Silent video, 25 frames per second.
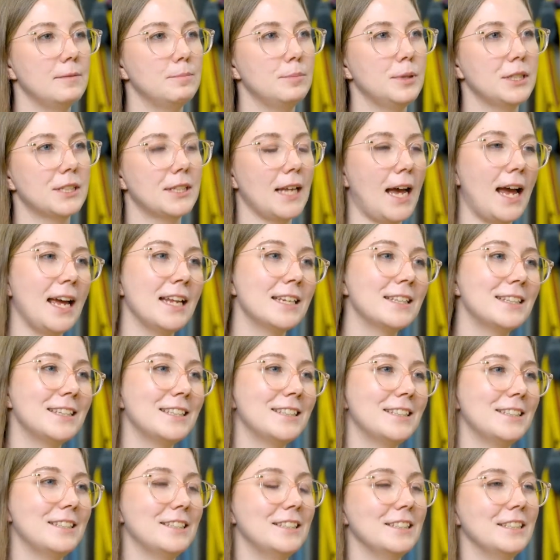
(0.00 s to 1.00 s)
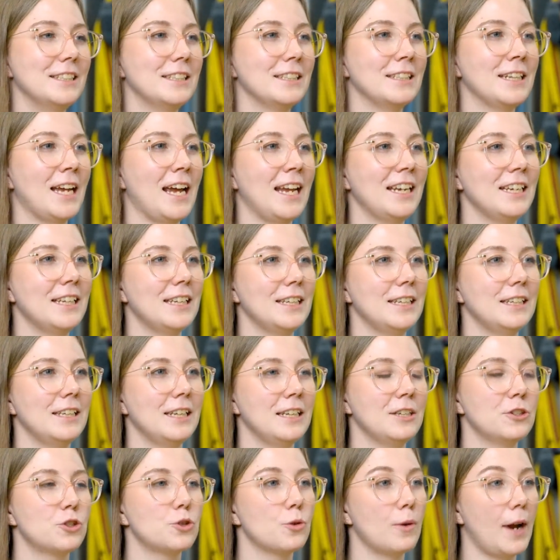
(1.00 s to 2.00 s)
besides the
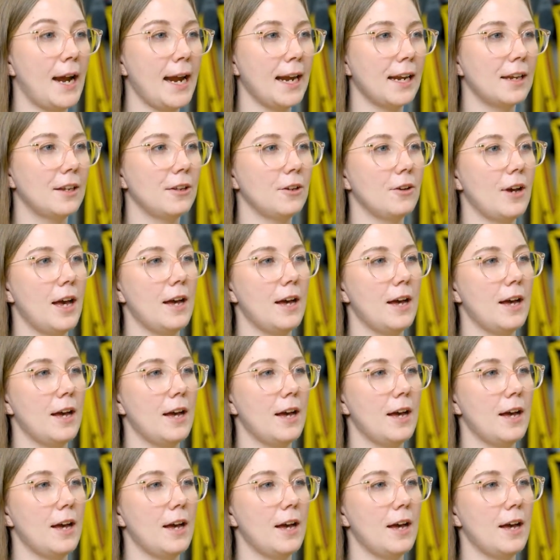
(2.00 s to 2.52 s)
19-inch rack, you